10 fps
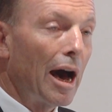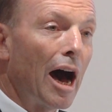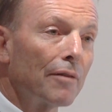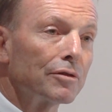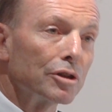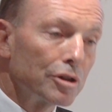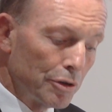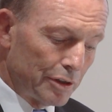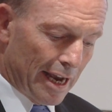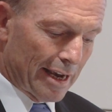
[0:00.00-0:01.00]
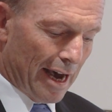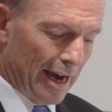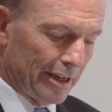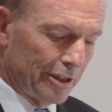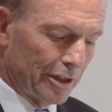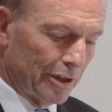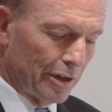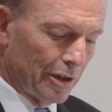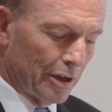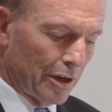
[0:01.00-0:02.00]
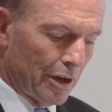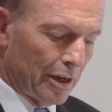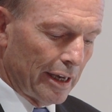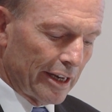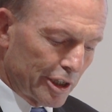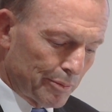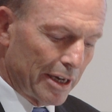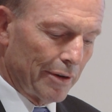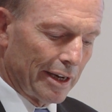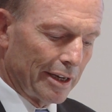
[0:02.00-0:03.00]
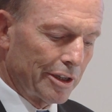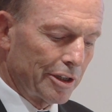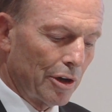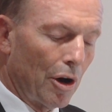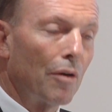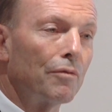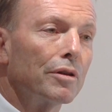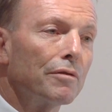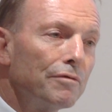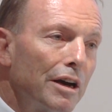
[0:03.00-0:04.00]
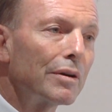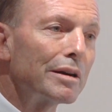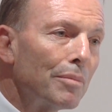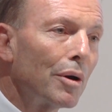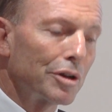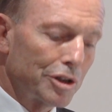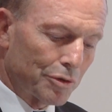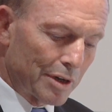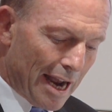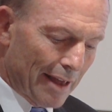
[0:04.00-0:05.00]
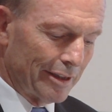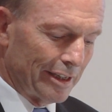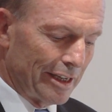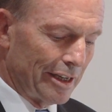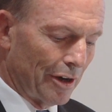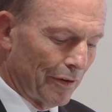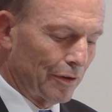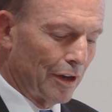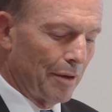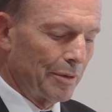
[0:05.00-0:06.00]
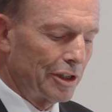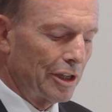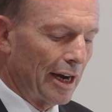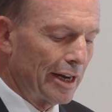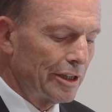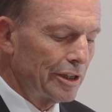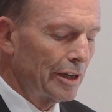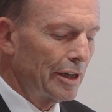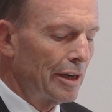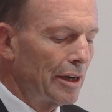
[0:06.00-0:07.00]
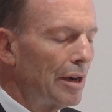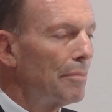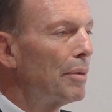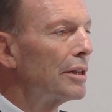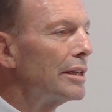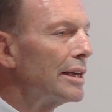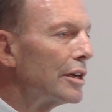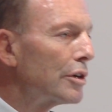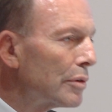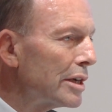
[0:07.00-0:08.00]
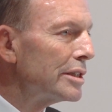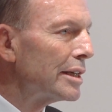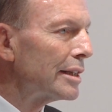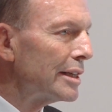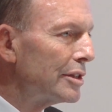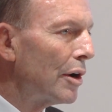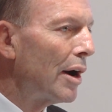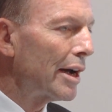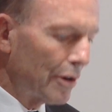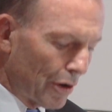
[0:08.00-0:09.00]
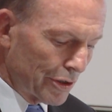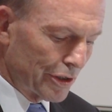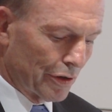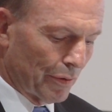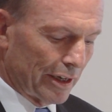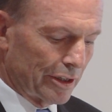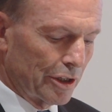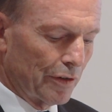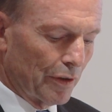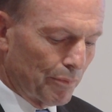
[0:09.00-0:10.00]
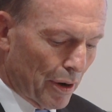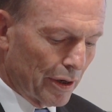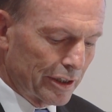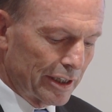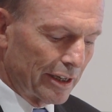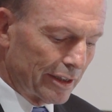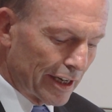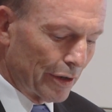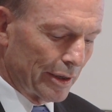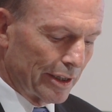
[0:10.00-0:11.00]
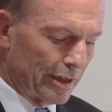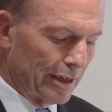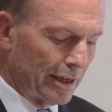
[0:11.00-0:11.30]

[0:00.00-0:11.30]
After 2 decades experience of the very modest reality of climate change, but the increasingly dire consequences of the policy to deal with it,